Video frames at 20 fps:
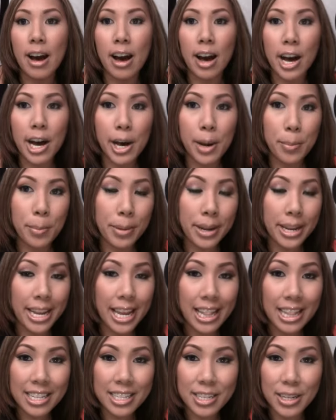Um, but
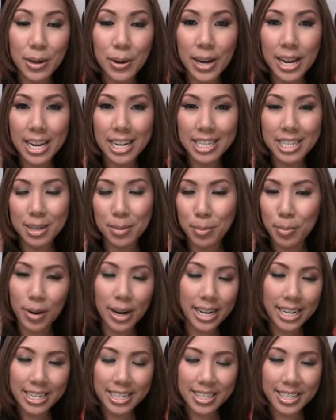yeah, let's go ahead and jump
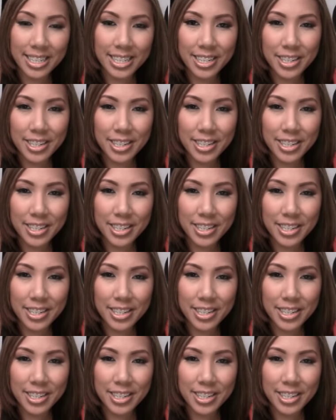right into the